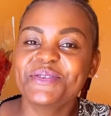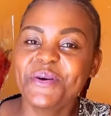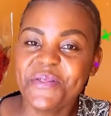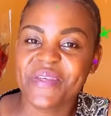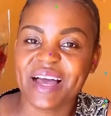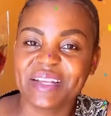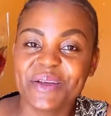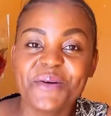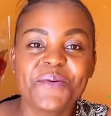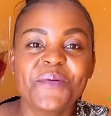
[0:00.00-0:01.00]
Know that
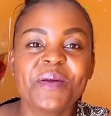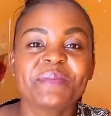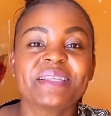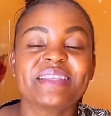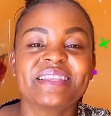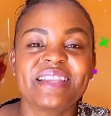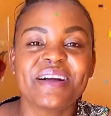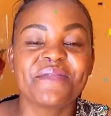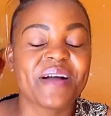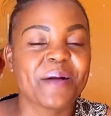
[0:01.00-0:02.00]
Whims
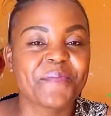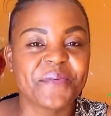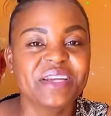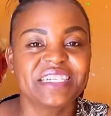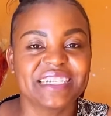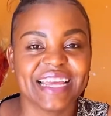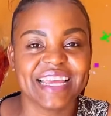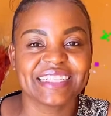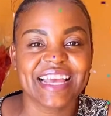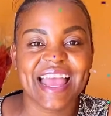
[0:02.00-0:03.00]
love, appreciate,